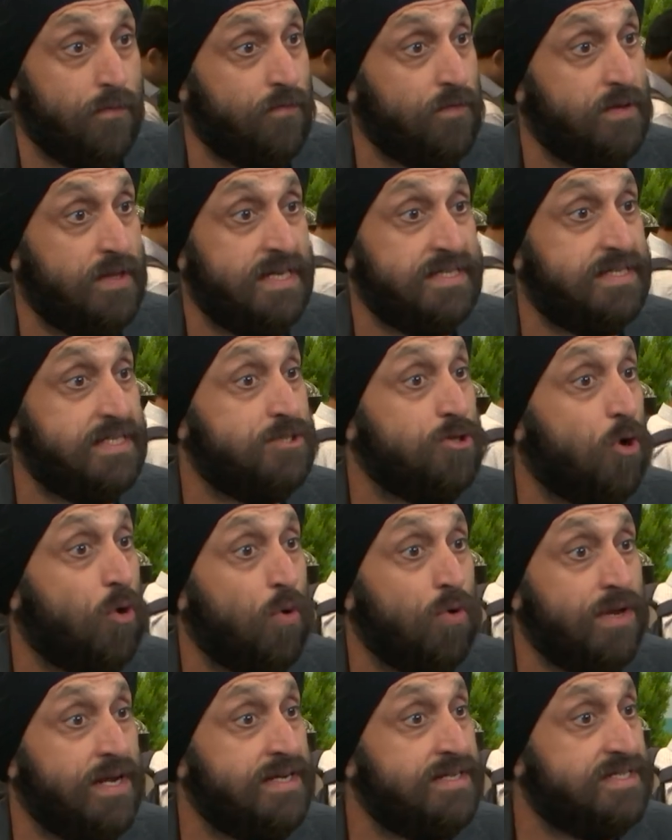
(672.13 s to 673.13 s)
to customers This is the
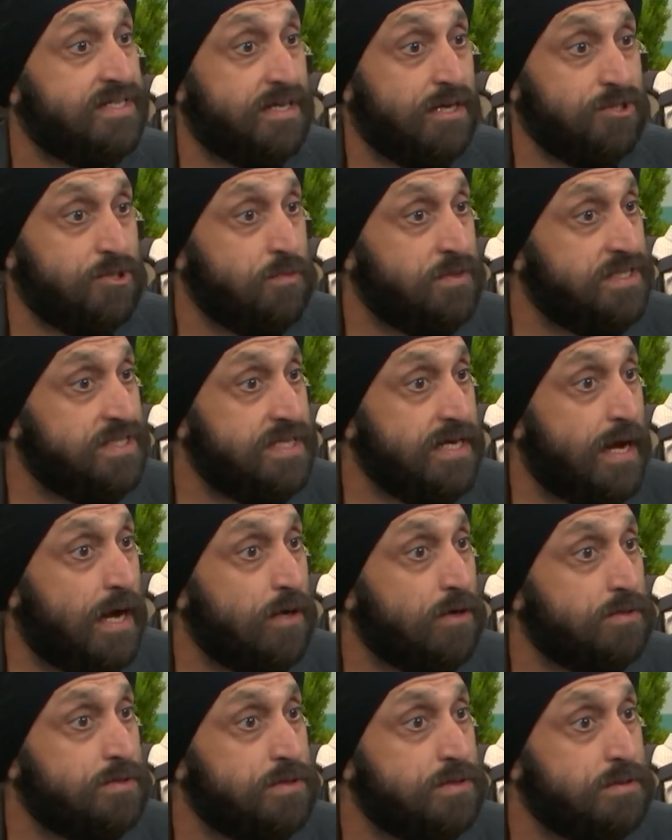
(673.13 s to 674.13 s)
only discussion to
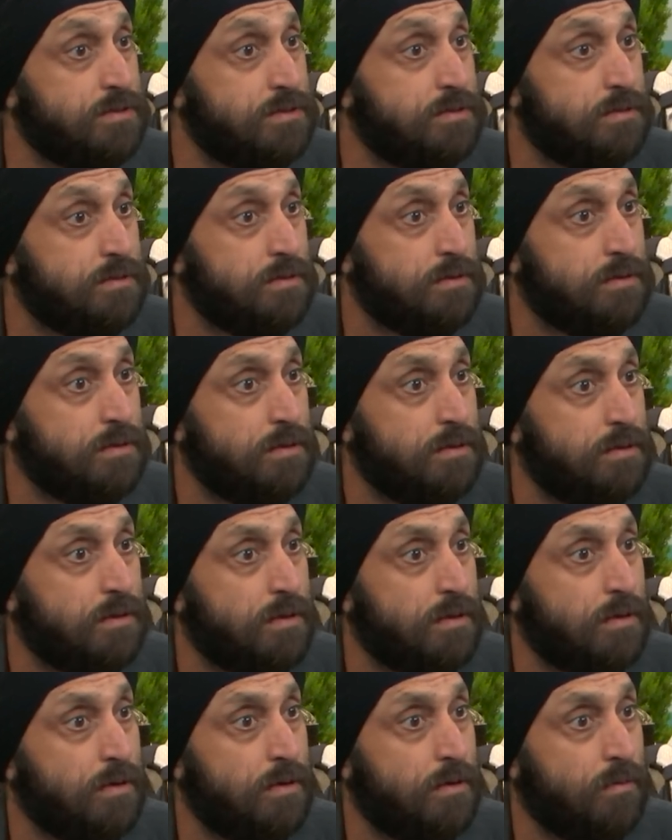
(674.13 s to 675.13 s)
CIOs
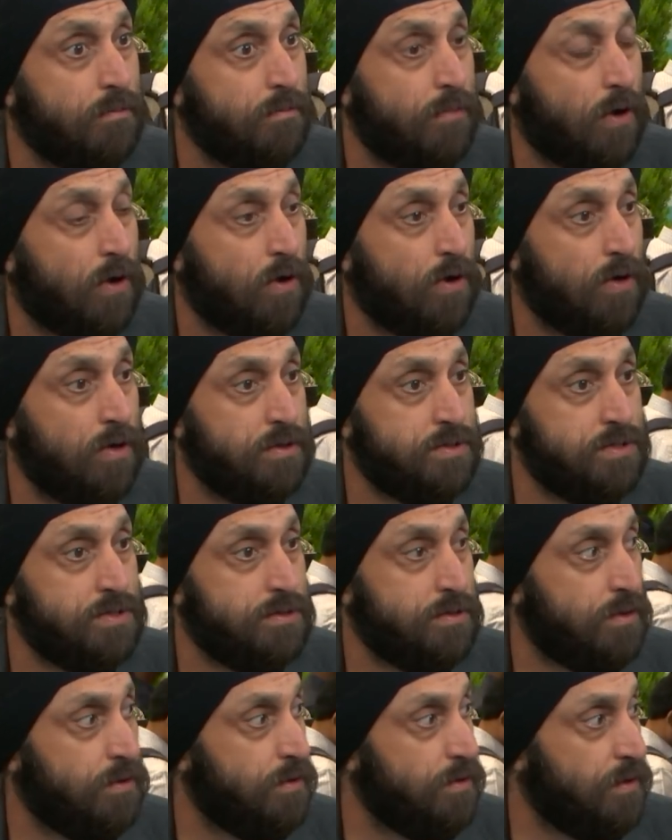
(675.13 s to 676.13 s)

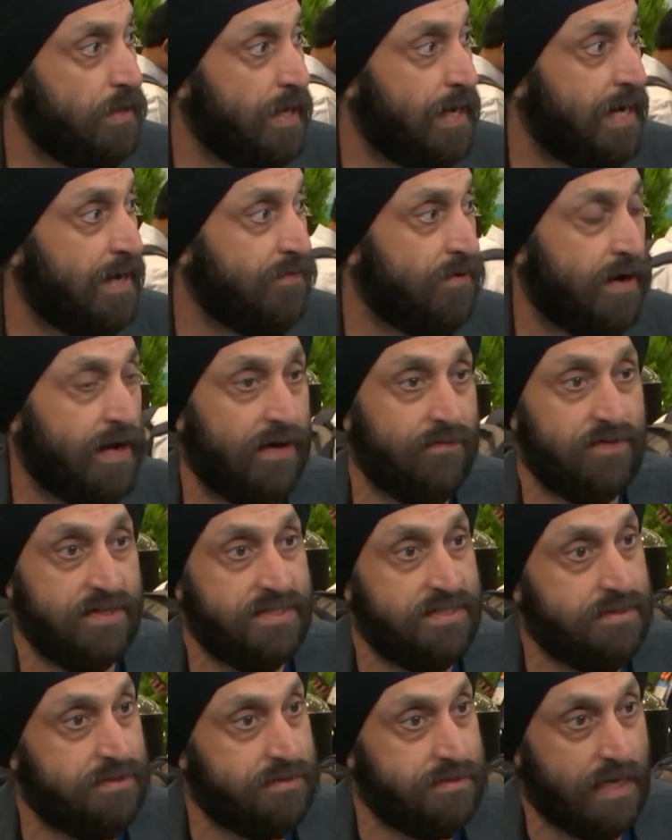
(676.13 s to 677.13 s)
because they either have
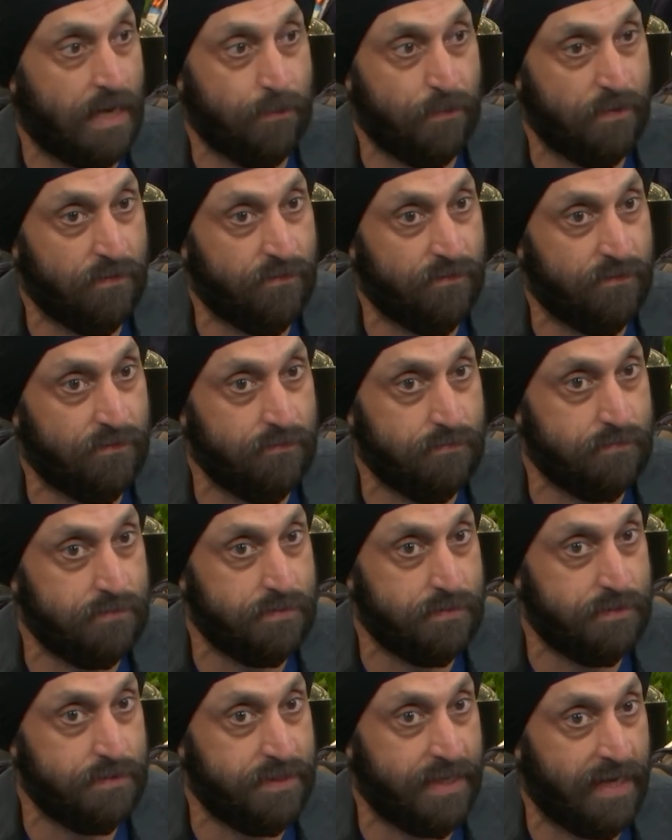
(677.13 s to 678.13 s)
these type of
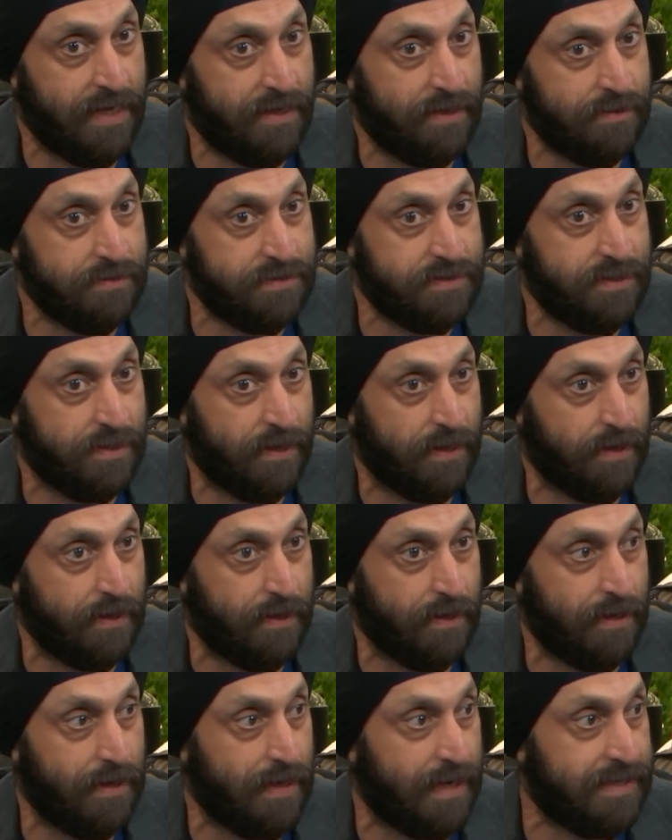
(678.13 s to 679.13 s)
data sitting
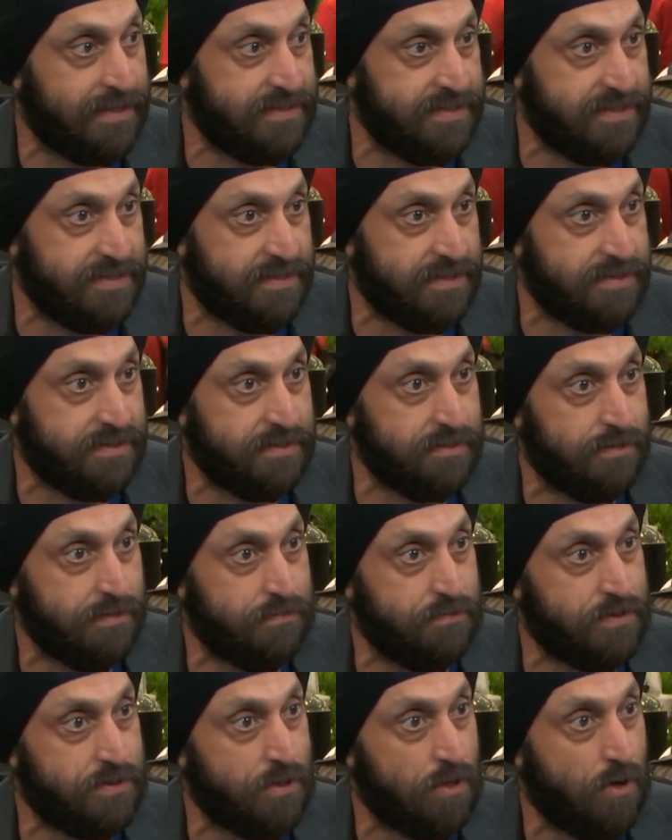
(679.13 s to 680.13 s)
in legacy
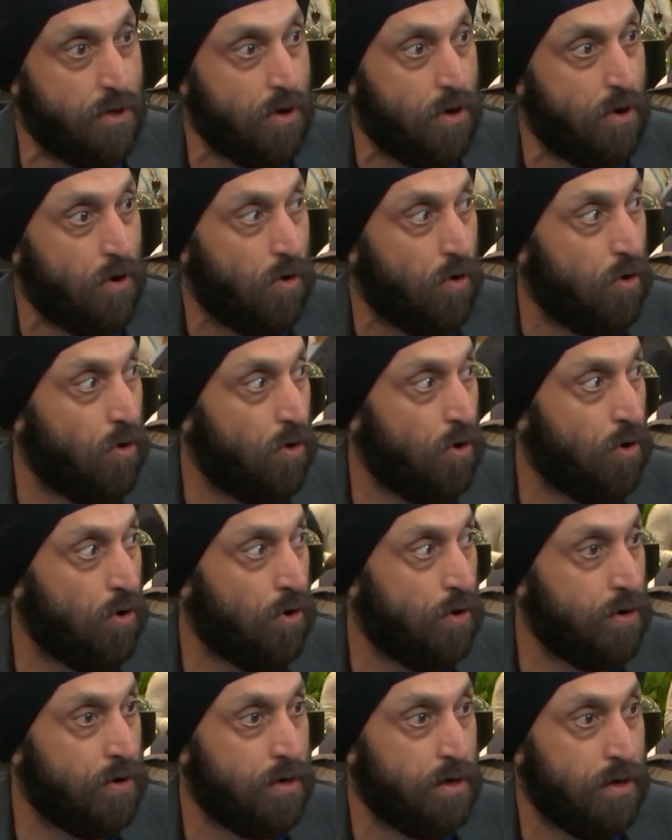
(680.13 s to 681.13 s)
systems
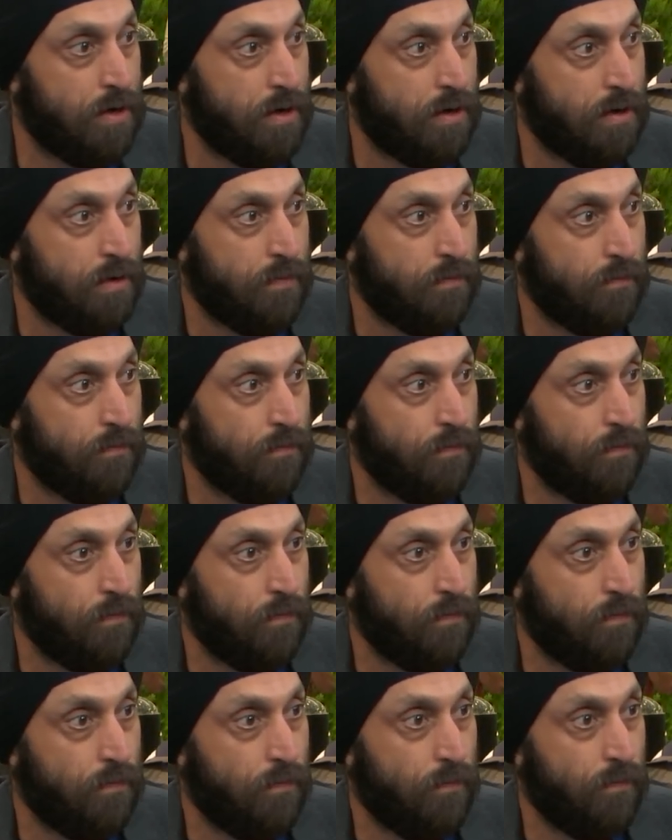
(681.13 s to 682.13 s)
or
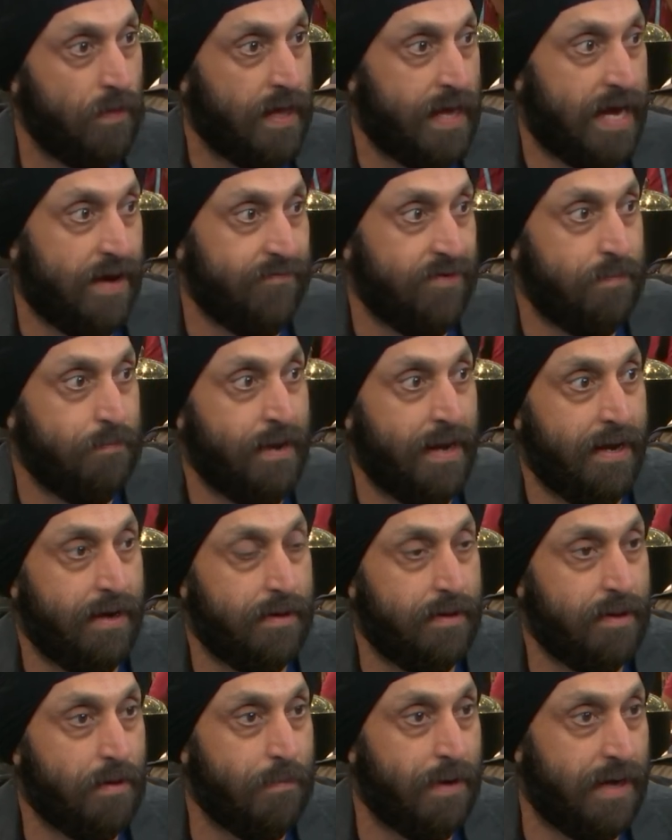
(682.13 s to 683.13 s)
they haven't
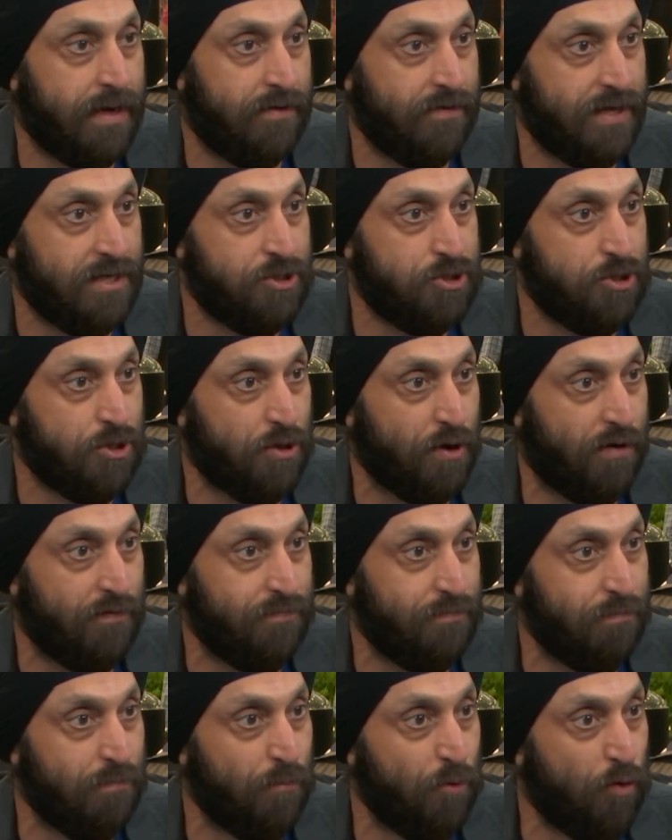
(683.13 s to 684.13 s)
made the migration
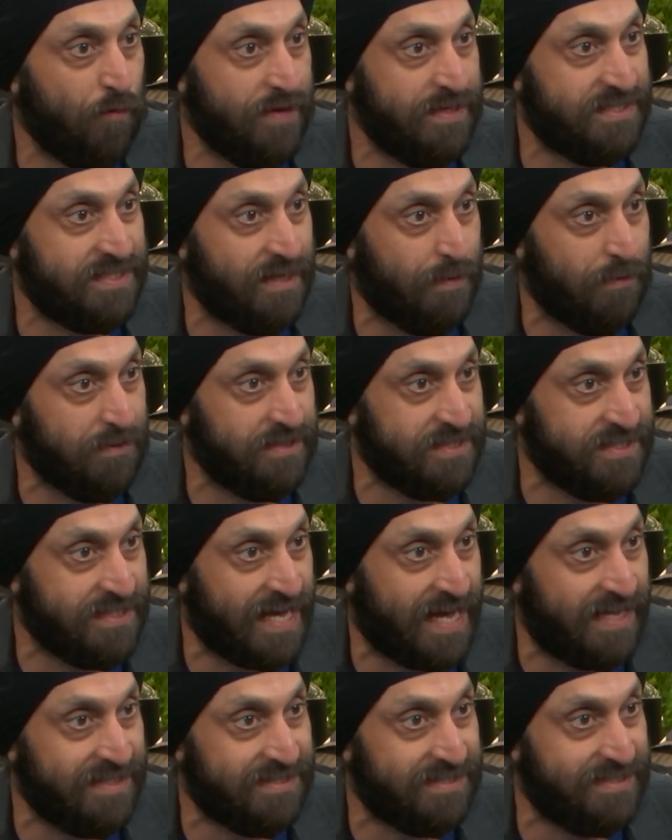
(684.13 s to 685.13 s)
of moving some of the
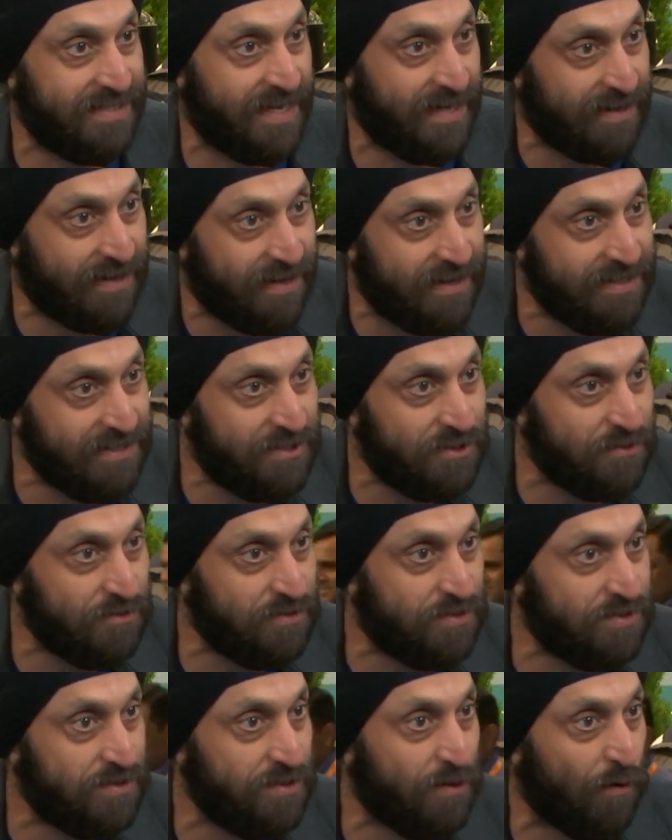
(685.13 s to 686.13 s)
SaaS data into
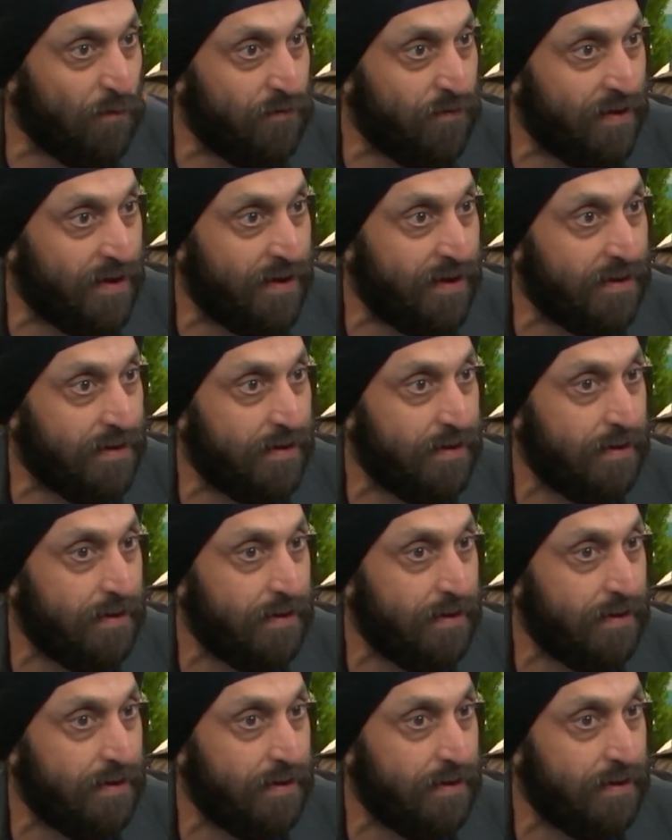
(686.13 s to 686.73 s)
the Snowflake.